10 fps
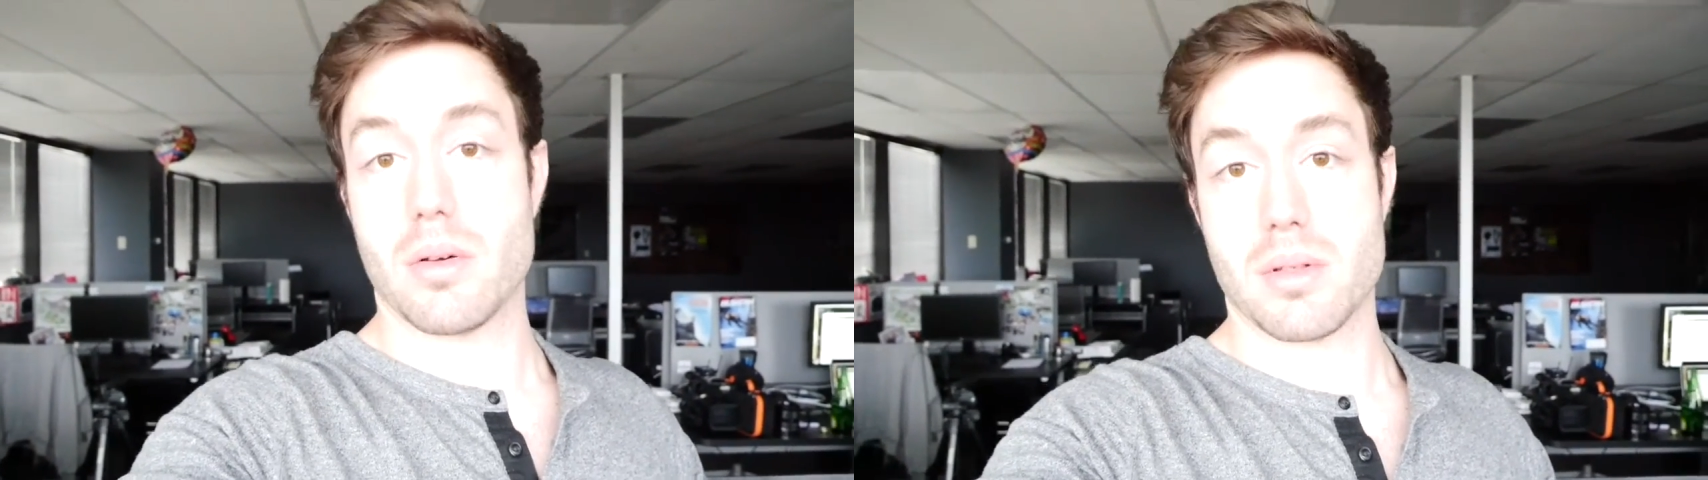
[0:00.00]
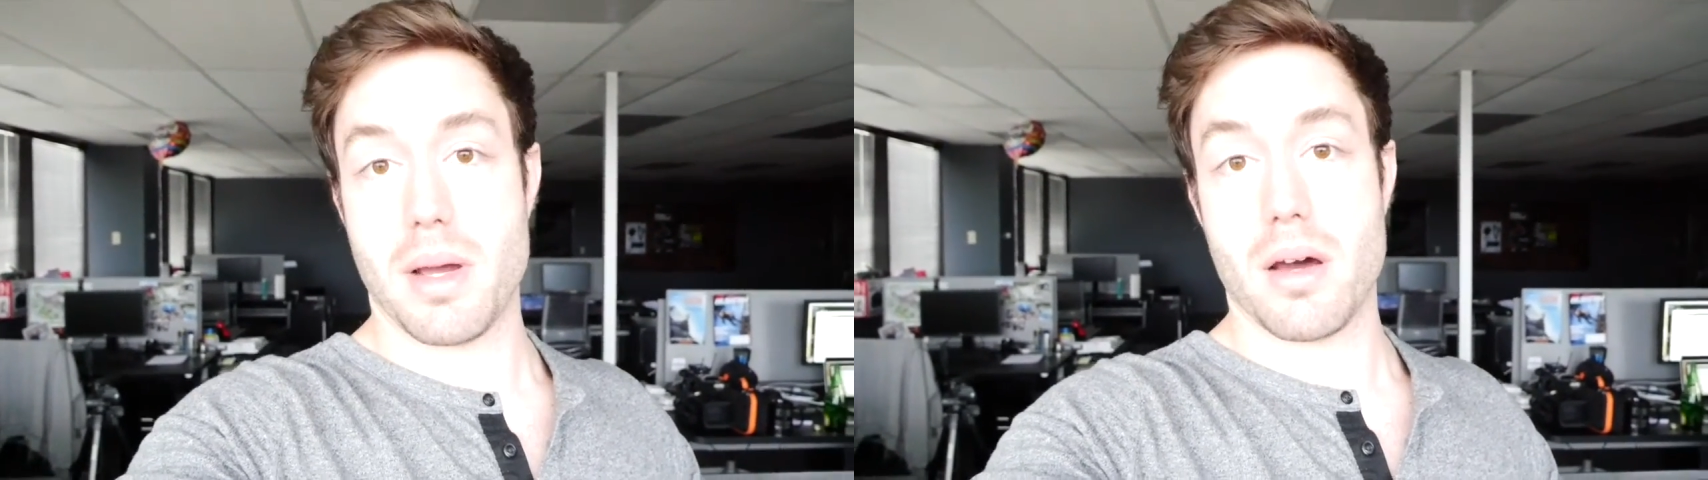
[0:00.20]

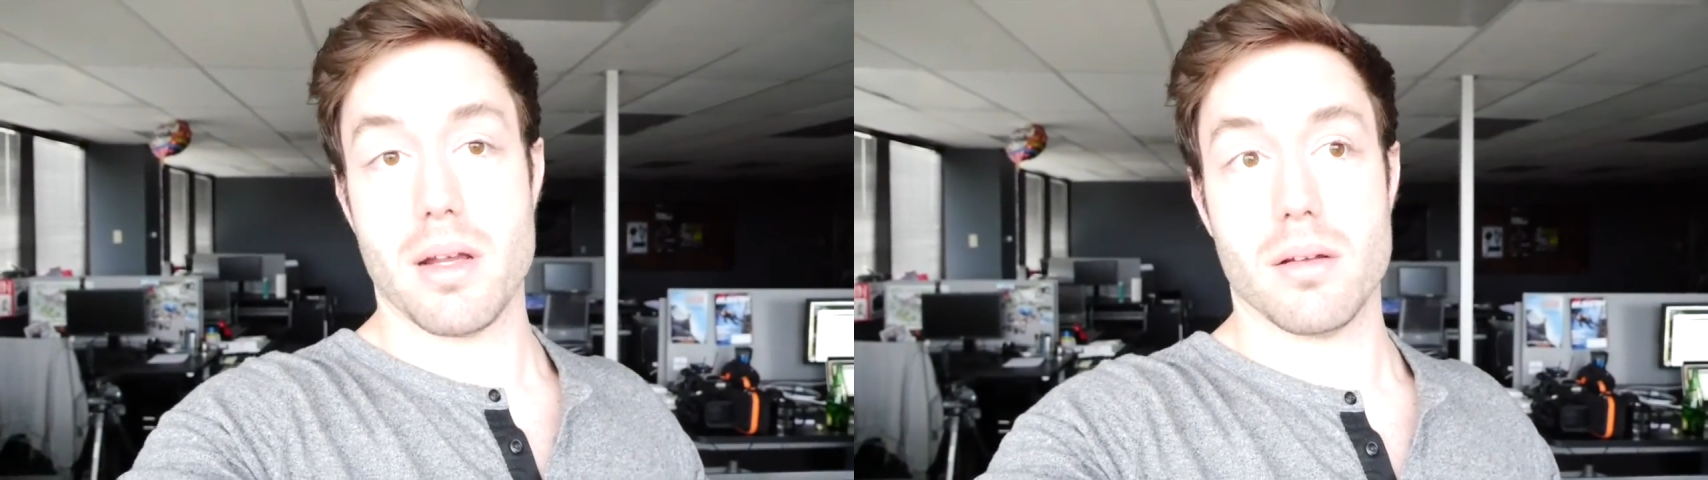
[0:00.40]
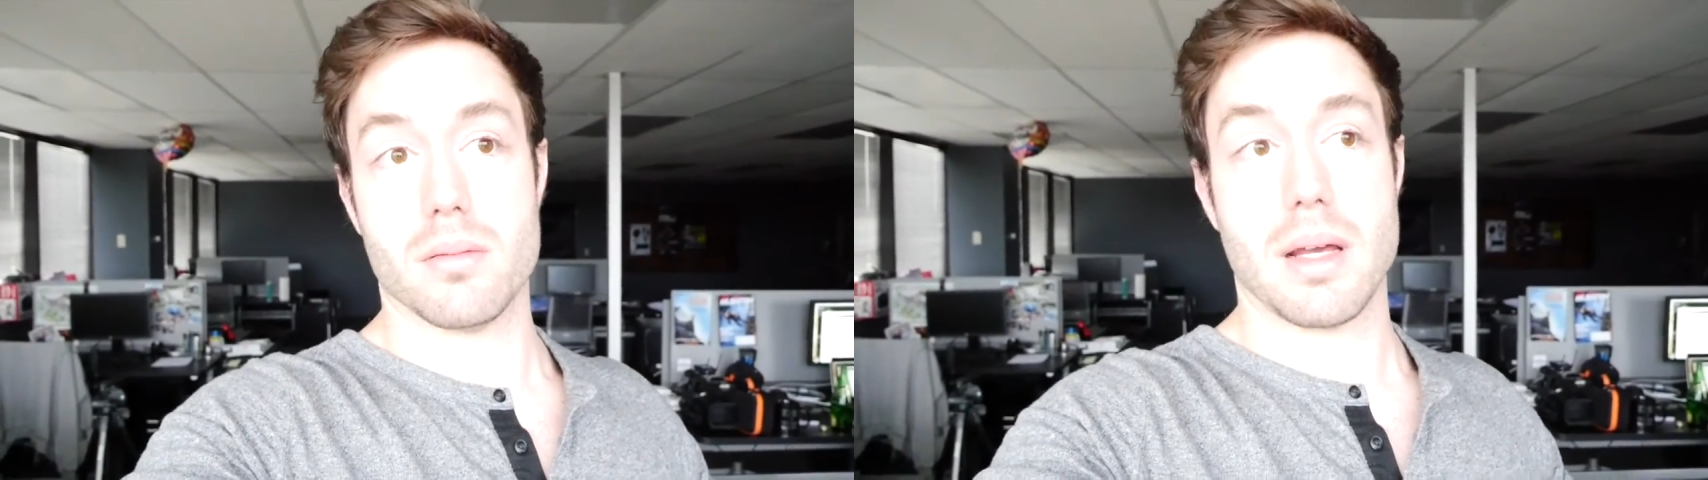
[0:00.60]
about
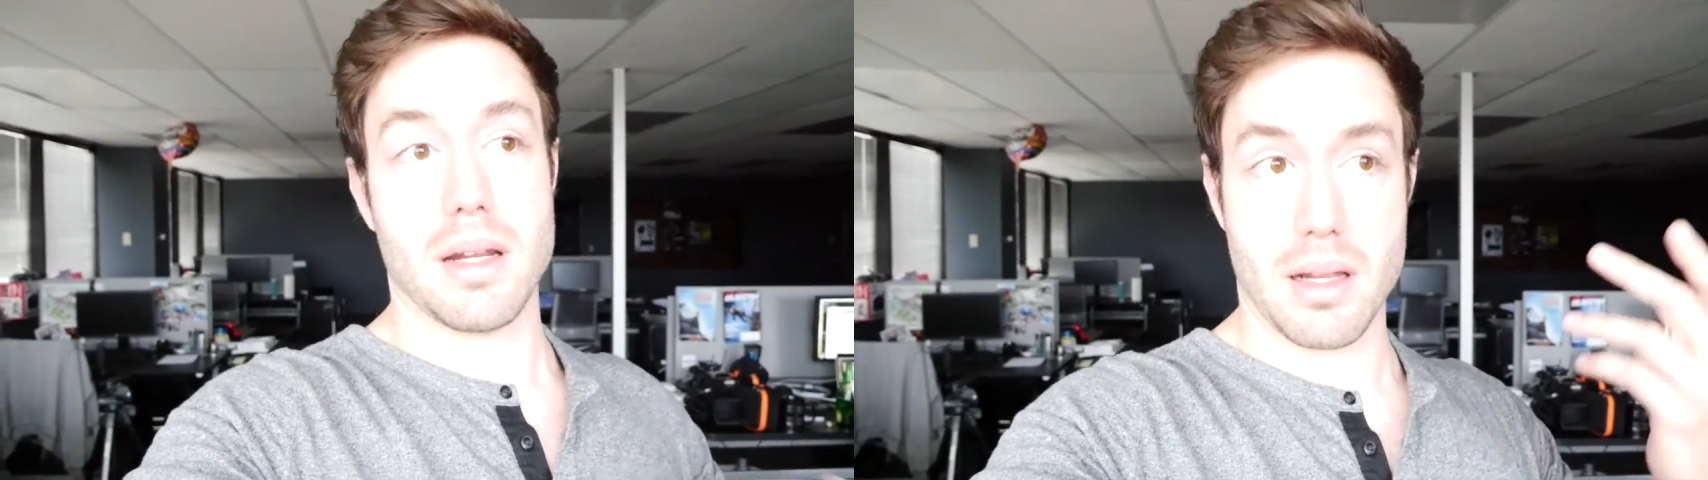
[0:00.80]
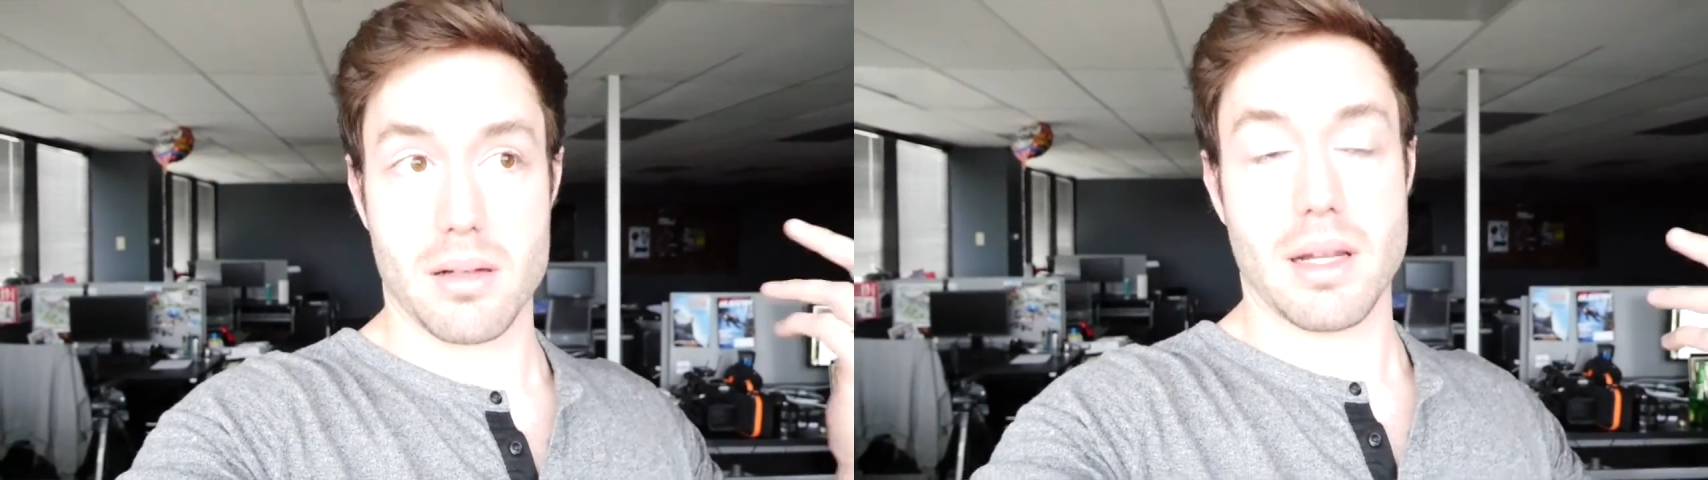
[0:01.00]
it,
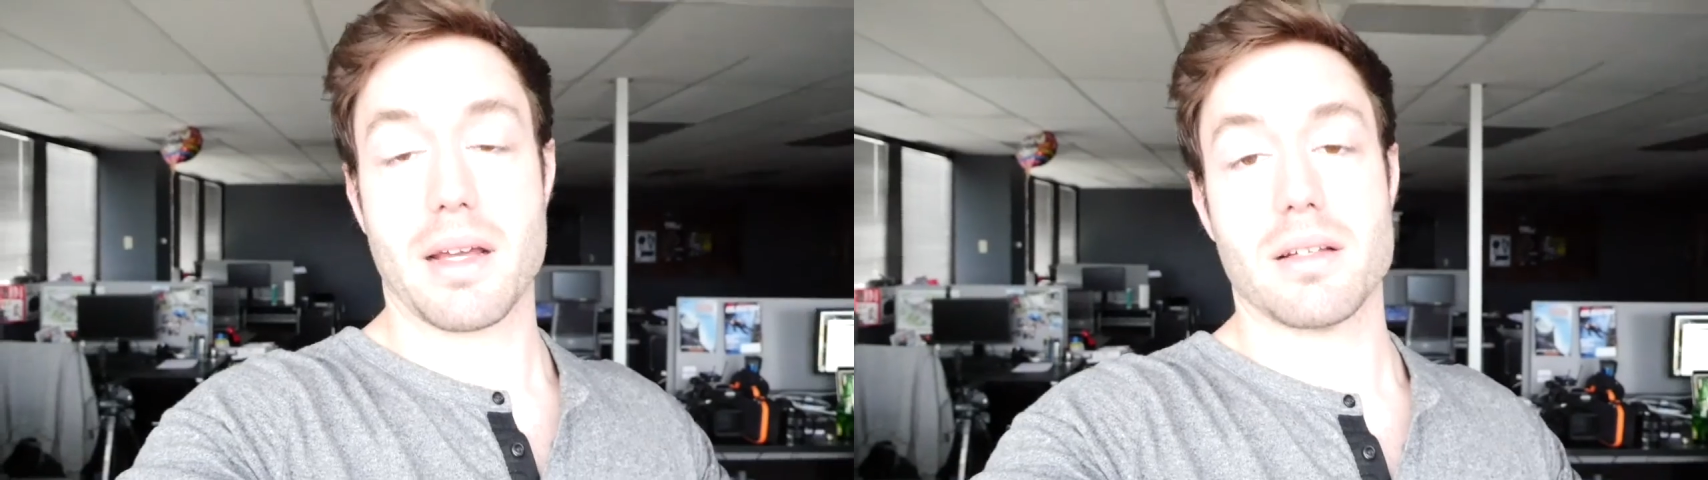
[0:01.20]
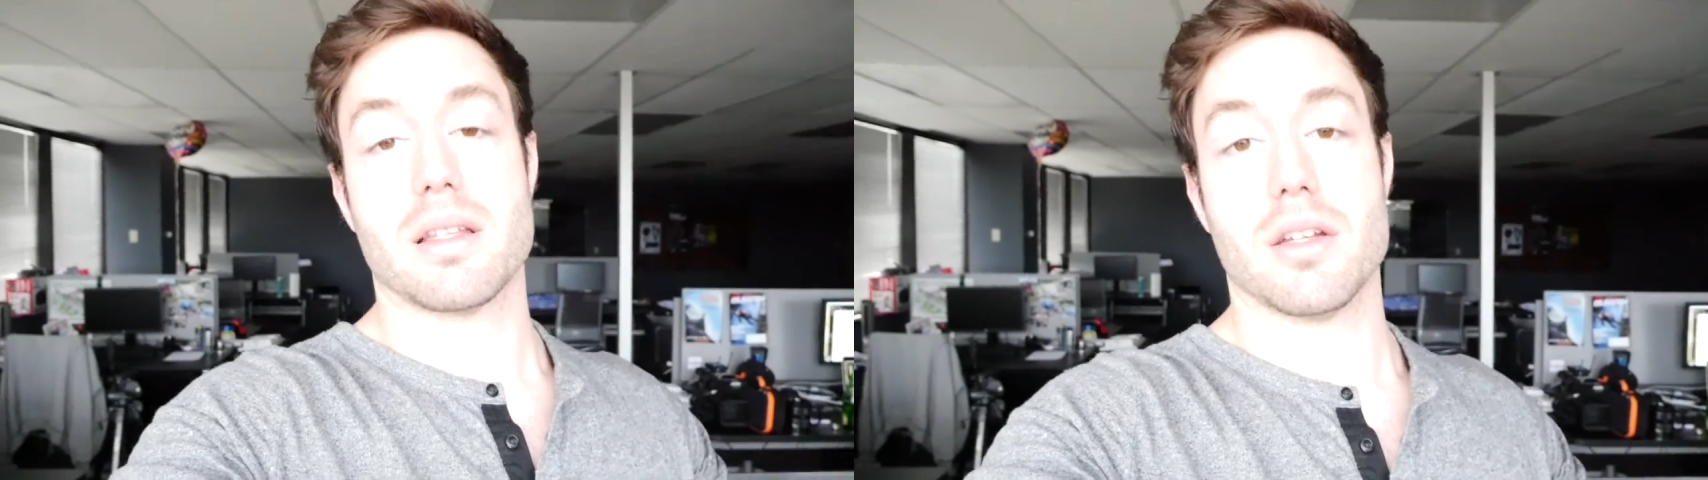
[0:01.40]
and
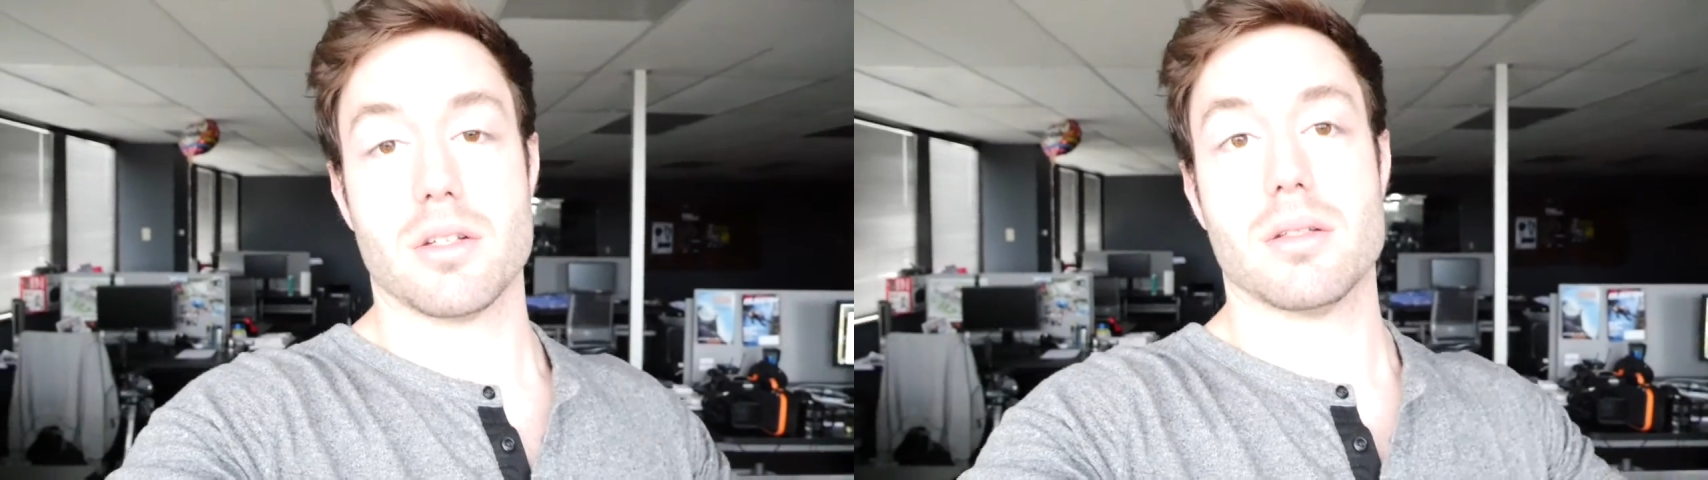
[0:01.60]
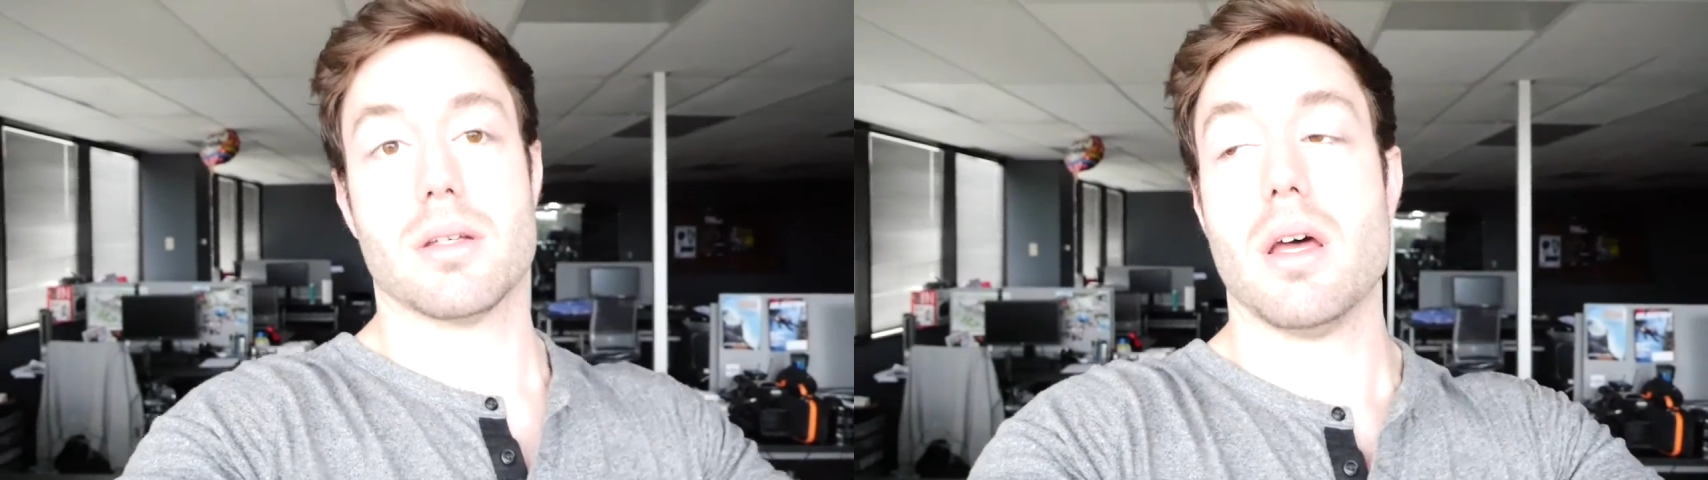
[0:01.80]
leg
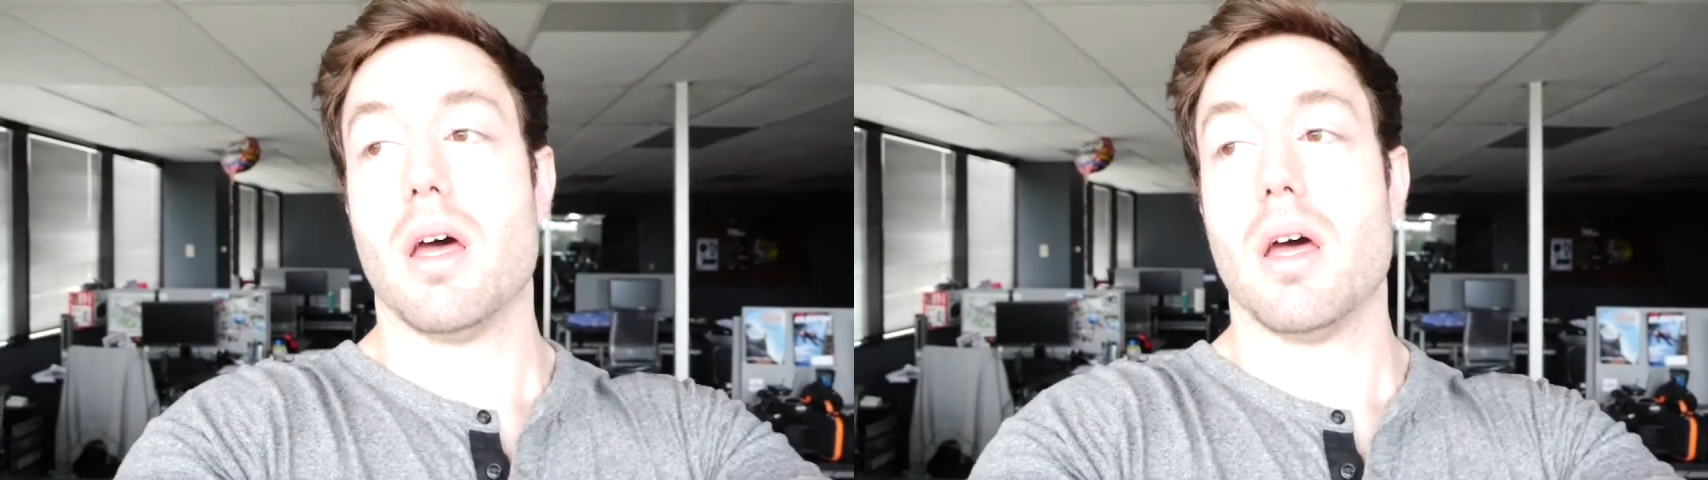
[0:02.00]
extensions.